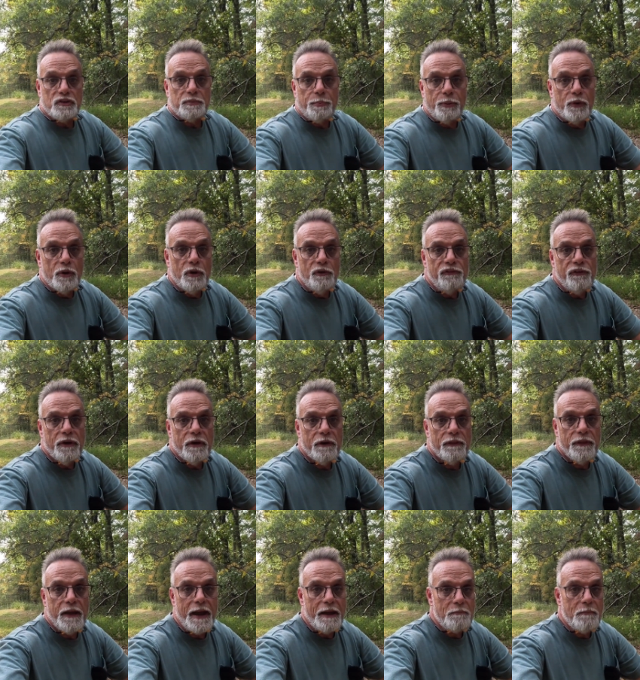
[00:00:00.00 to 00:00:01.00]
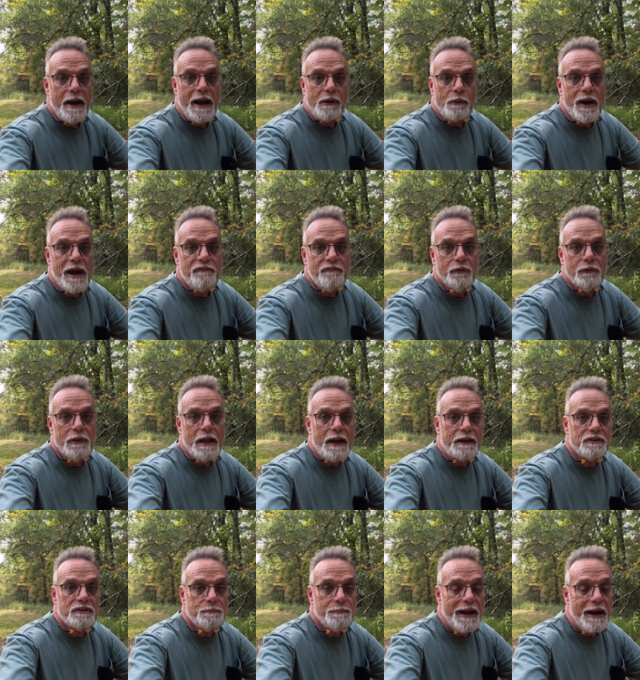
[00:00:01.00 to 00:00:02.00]
proof that my rifle
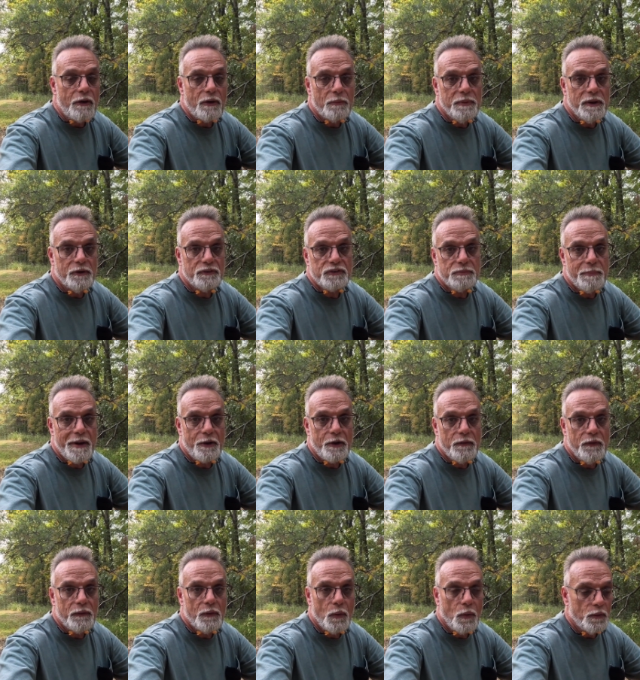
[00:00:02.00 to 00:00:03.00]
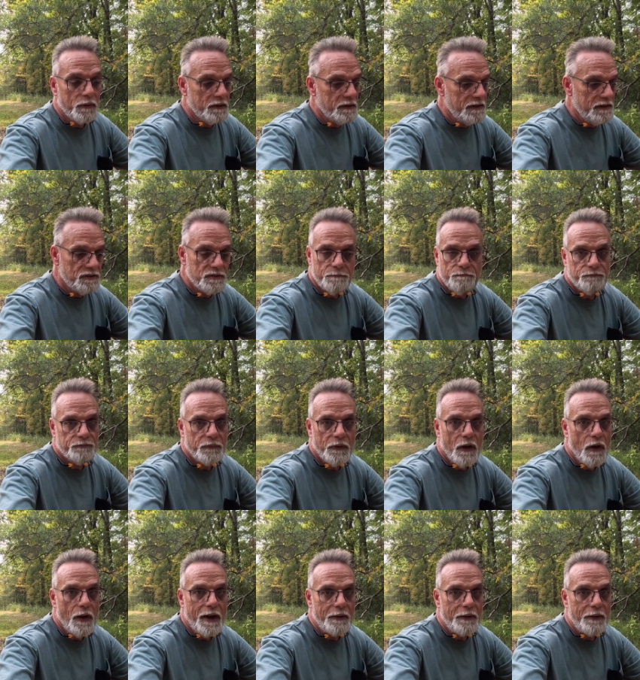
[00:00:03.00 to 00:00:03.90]
likes the power belts better than the Hornady's? No, I